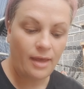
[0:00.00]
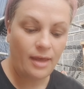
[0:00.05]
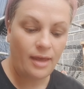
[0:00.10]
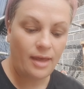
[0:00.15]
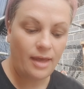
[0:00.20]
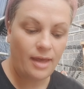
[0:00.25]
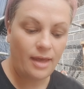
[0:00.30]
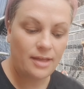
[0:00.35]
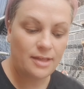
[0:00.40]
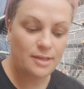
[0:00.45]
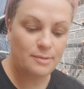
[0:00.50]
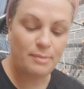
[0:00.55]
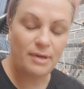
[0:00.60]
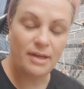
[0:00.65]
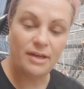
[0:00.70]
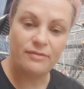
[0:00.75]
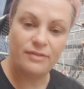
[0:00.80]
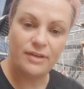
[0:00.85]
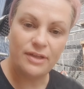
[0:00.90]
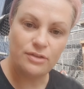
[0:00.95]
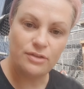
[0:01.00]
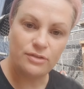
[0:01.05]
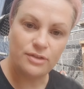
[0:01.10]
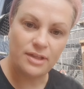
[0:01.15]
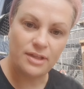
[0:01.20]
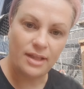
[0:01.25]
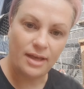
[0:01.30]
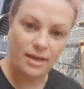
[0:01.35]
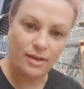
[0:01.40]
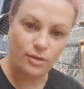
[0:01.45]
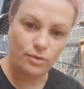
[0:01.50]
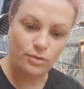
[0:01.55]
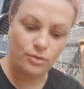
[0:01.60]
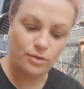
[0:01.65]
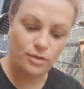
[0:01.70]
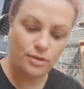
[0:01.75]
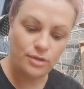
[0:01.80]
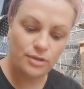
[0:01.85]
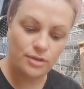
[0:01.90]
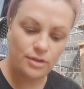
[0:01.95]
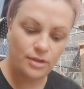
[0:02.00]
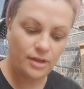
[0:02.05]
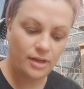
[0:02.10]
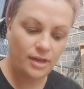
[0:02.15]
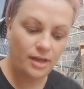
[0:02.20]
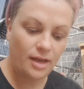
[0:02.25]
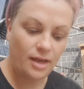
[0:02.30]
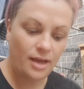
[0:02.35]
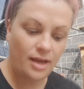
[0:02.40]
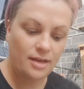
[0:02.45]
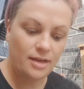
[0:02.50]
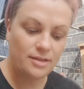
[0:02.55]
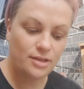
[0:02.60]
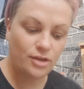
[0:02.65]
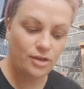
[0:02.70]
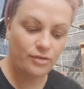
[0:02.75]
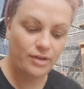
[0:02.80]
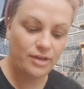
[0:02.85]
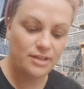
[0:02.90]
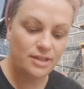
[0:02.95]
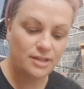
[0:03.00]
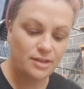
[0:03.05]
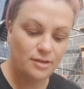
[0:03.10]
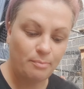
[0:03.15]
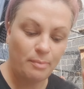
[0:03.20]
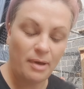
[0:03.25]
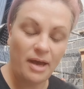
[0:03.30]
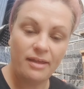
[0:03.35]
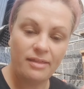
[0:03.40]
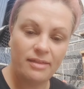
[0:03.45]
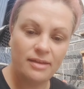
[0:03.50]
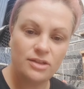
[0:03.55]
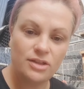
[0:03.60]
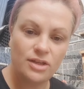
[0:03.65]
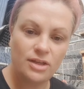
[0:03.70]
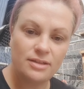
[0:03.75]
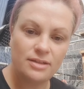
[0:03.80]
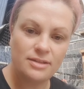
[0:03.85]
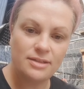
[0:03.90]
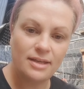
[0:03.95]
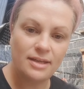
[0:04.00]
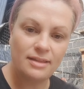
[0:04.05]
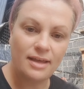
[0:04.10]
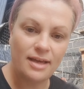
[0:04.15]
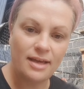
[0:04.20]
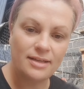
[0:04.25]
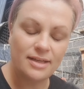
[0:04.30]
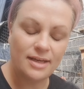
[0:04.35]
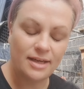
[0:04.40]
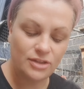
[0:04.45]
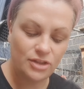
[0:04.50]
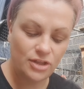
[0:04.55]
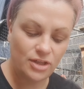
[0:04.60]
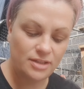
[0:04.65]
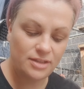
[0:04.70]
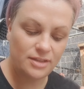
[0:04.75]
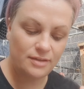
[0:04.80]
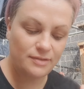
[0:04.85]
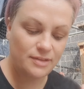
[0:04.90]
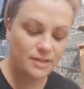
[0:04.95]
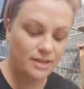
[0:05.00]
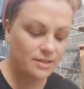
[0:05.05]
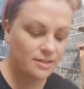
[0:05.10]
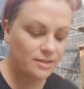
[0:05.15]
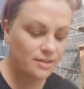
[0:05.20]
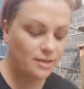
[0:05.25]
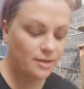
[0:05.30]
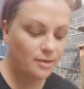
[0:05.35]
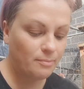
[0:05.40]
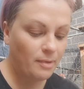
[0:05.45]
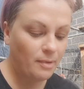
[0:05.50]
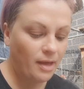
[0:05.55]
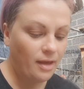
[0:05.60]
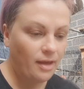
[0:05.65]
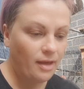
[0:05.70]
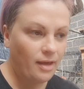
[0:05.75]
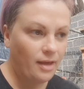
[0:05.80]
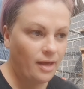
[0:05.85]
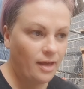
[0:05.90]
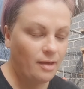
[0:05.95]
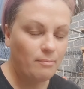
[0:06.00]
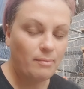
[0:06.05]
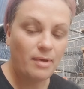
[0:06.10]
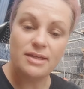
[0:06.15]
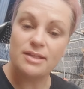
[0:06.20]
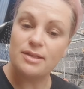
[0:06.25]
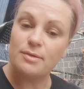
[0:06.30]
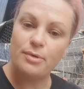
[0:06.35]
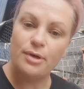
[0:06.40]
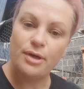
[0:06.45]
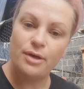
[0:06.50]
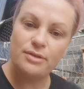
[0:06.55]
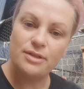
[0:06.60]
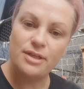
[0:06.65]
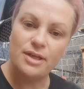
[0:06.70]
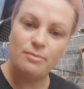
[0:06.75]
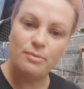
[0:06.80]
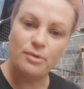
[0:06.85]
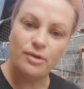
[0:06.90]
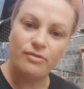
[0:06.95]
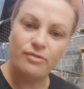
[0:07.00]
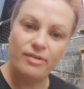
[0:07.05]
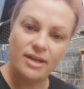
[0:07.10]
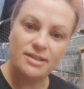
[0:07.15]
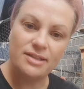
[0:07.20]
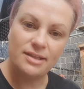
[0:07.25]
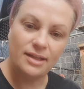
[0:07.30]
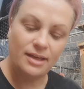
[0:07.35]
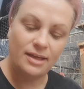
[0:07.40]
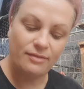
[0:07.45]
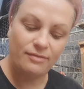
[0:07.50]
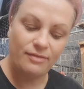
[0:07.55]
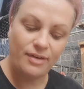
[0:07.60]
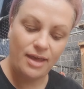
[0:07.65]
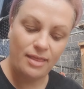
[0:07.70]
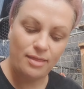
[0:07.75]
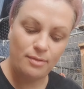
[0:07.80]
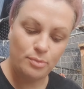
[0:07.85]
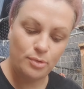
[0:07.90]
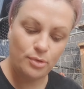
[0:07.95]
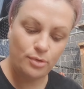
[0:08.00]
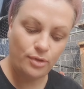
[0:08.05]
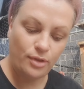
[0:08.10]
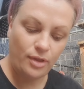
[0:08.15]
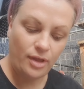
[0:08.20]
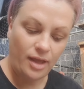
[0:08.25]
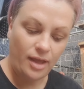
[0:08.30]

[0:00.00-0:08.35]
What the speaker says: It's beneficial to their gut. It decreases the pathogens in their digestive system. It makes the protein more readily available.